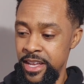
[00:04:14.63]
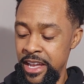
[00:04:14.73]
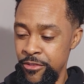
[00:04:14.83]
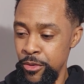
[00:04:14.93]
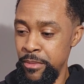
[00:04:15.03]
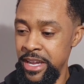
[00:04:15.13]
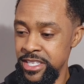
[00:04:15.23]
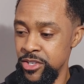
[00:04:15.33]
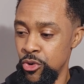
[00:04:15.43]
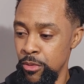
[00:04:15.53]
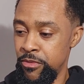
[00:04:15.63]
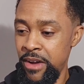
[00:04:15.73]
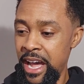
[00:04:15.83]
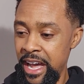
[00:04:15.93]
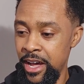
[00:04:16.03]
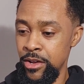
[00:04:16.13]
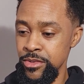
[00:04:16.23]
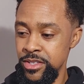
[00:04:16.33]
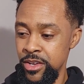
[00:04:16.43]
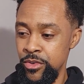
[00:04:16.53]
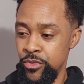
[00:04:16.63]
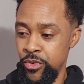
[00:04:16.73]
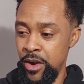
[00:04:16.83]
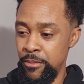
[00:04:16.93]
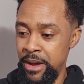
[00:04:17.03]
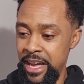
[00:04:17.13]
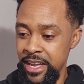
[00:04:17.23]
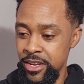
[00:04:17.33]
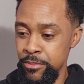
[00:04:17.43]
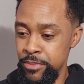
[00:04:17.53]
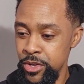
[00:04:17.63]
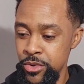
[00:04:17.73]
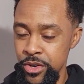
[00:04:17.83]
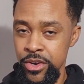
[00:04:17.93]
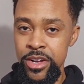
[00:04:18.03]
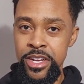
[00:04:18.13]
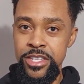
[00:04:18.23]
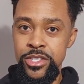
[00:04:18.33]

information or files from my computer